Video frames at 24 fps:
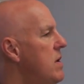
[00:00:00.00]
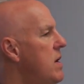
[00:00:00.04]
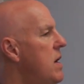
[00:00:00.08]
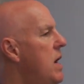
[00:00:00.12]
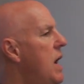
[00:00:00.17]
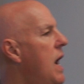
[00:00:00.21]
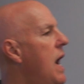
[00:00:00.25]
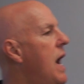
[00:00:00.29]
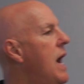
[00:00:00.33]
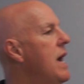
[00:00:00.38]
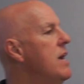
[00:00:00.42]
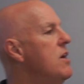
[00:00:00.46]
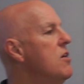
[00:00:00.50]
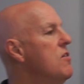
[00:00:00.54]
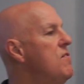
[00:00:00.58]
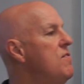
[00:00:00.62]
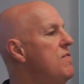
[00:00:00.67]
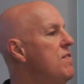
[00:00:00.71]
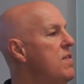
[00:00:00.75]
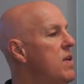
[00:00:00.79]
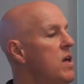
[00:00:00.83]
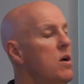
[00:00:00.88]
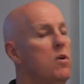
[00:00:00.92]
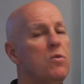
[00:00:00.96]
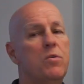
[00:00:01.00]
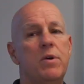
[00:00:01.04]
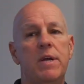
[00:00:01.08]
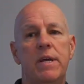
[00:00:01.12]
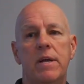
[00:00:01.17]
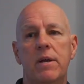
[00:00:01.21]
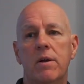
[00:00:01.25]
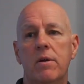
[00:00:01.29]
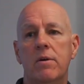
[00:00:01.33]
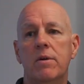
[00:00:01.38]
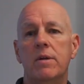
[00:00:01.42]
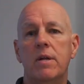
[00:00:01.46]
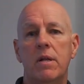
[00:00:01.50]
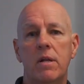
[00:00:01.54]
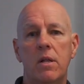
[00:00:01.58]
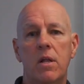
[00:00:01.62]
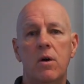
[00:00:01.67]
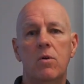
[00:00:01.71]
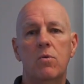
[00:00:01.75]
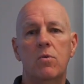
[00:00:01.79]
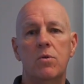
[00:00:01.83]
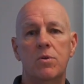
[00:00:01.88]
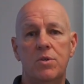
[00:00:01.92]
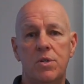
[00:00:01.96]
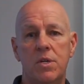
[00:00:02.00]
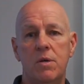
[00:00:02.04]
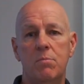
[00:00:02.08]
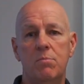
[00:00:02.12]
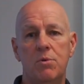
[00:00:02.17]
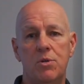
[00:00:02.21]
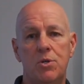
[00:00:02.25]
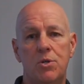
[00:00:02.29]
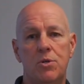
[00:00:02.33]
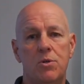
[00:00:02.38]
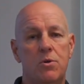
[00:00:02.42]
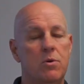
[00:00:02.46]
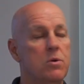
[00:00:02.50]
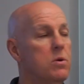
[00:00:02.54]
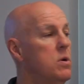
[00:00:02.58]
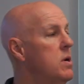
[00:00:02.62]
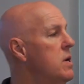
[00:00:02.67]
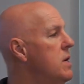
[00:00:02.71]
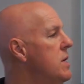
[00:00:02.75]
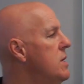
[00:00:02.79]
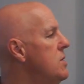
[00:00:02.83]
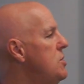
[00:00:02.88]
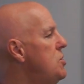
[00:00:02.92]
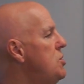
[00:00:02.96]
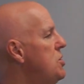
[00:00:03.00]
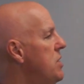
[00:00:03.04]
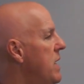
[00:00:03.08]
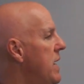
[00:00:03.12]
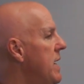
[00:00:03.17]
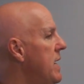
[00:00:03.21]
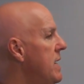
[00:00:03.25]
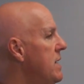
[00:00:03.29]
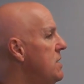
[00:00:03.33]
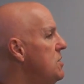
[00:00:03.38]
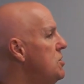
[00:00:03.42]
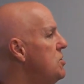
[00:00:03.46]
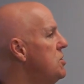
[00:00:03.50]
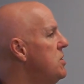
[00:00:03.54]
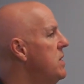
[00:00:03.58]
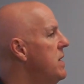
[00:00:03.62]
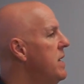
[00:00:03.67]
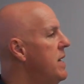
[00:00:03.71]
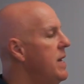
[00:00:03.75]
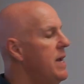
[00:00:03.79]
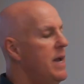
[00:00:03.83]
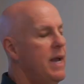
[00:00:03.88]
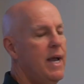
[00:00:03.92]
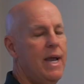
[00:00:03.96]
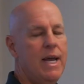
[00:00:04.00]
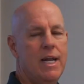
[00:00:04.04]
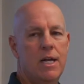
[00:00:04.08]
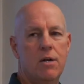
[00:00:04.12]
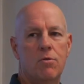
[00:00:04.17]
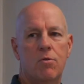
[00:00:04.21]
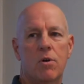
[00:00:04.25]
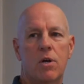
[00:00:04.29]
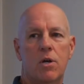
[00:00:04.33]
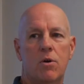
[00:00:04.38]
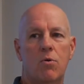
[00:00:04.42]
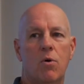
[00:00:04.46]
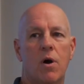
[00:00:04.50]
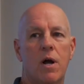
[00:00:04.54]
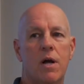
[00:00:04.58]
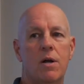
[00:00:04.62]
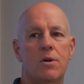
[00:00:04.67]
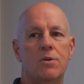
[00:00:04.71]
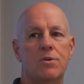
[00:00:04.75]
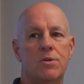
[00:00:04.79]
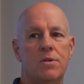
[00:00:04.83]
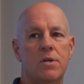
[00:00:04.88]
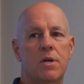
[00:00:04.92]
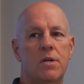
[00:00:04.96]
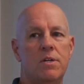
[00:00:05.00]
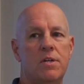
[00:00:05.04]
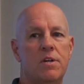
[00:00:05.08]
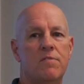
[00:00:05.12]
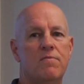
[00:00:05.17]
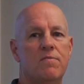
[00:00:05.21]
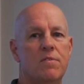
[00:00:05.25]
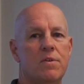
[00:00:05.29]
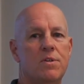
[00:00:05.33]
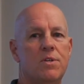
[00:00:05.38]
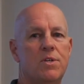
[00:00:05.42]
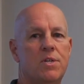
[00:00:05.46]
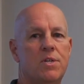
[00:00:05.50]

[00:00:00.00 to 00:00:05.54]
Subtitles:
a higher flow here and a lower temperature change, and it requires a different